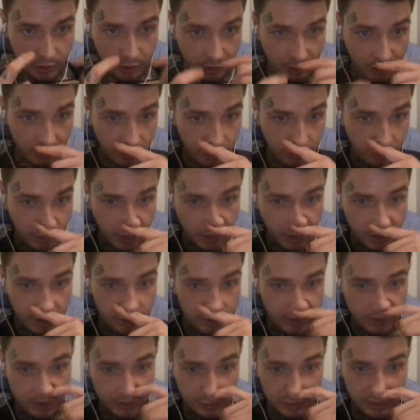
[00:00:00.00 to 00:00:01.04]
cult that
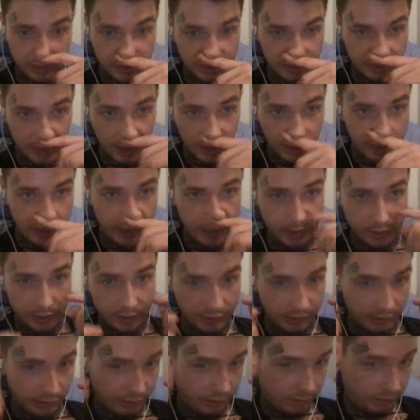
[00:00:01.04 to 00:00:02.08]
uses
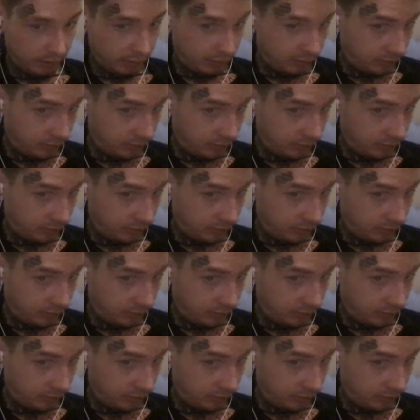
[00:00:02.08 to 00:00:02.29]
signs and